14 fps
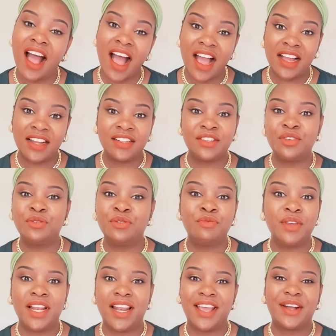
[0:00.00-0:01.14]
and you'll
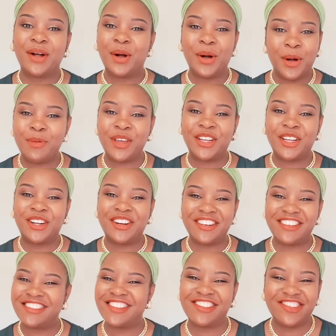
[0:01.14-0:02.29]
be like, oh my
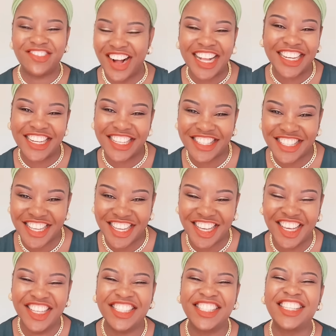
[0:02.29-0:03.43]
God, what is
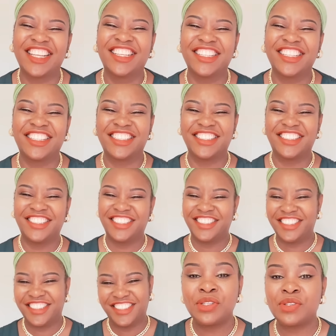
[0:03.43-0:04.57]

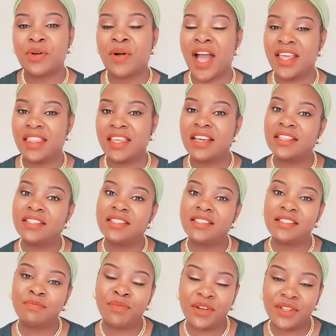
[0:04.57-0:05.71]
this? So I think it is
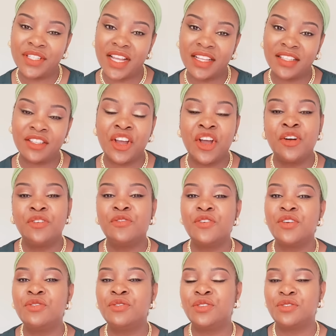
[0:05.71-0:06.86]
important for
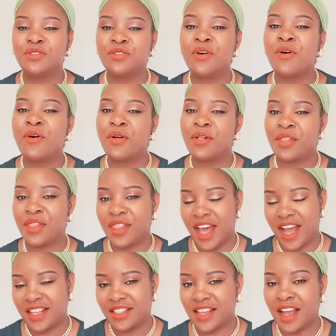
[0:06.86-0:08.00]
you to know
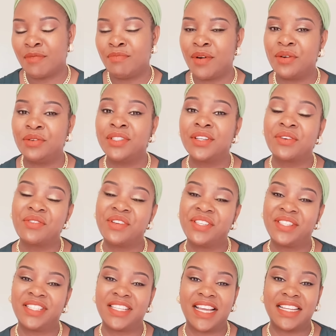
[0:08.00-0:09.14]
that about
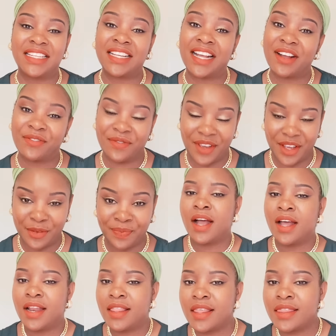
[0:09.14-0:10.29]
Christian Cafe.
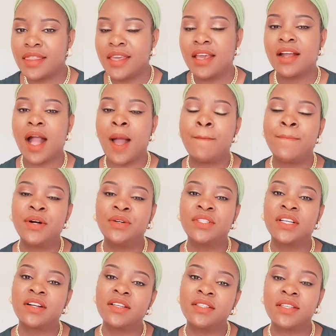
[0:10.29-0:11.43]
Another thing about
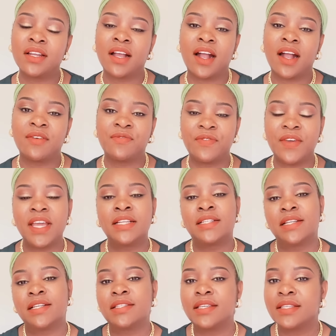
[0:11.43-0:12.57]
Christian Cafe
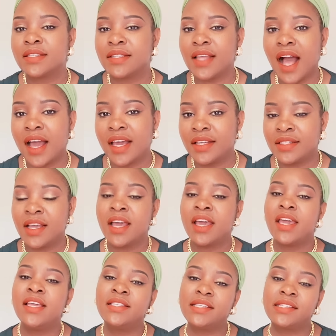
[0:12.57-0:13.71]
dating site,
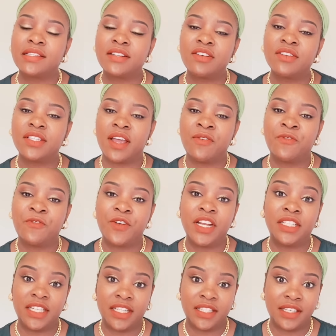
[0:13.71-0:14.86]
it is not a free
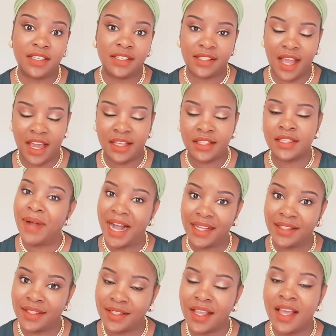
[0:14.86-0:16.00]
dating site,
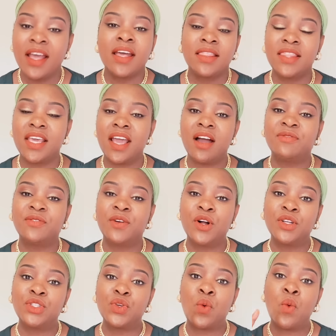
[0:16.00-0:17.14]
but they have
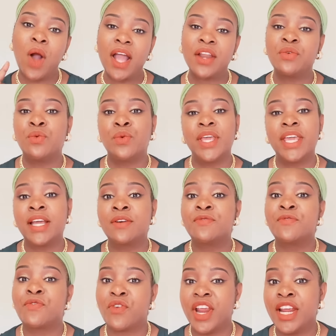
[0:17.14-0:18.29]
got 1 week
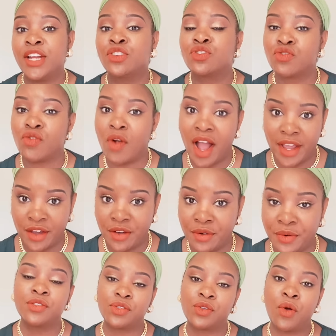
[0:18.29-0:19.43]
free
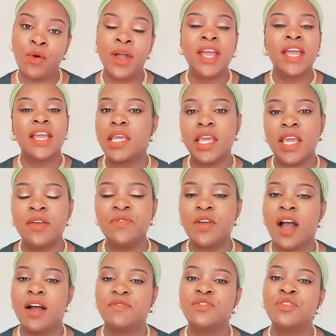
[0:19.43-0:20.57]
trial. So if
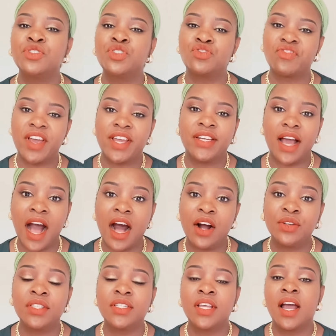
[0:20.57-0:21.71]
you have not tried
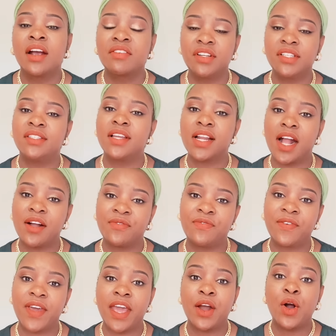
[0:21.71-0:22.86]
out Christian
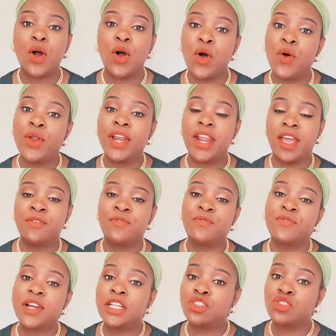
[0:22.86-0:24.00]
Cafe on a
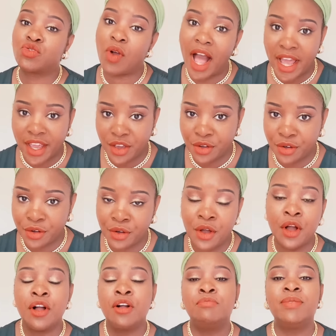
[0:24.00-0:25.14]
free trial,
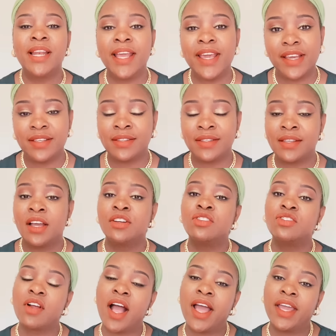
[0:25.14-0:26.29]
please
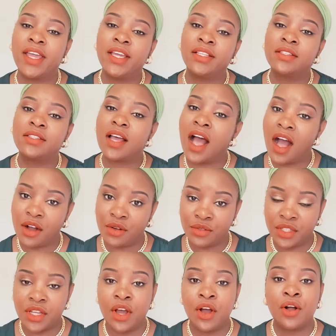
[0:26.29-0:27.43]
try it
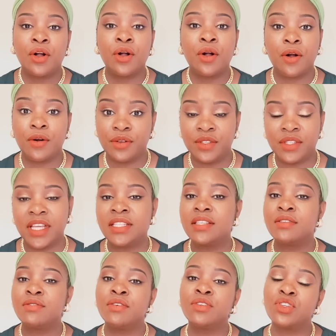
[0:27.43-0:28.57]
out, because it
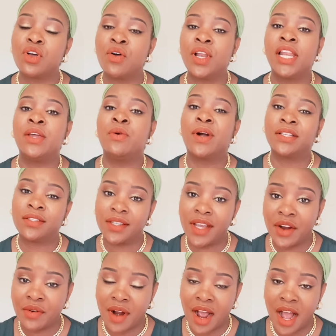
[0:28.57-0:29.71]
is not only
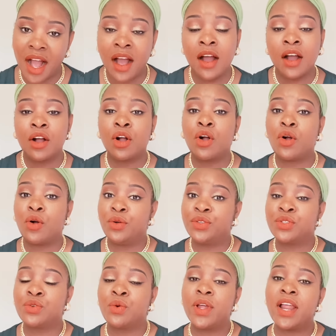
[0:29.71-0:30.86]
Wacera.
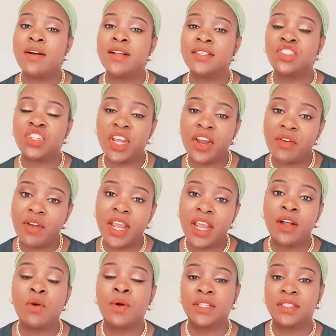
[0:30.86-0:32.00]
Because when I was
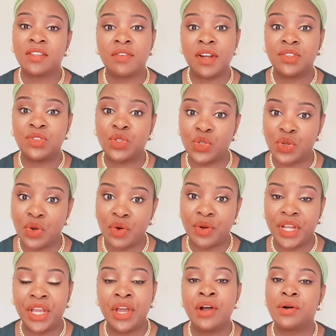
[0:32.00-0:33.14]
sharing Wacera's
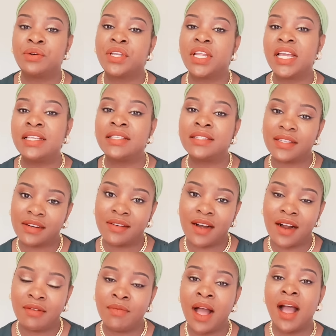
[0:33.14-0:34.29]
story on
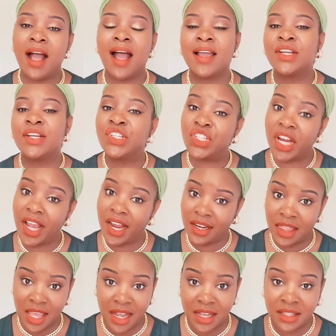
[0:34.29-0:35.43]
Instagram, I
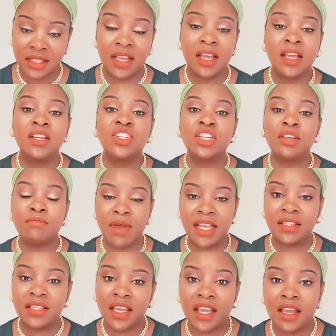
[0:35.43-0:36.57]
shared that she
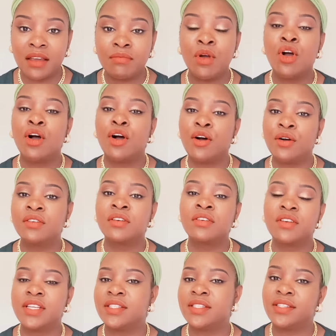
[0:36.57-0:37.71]
met him on
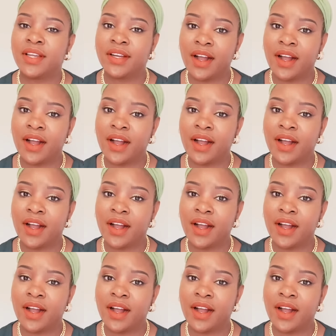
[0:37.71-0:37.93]
Christian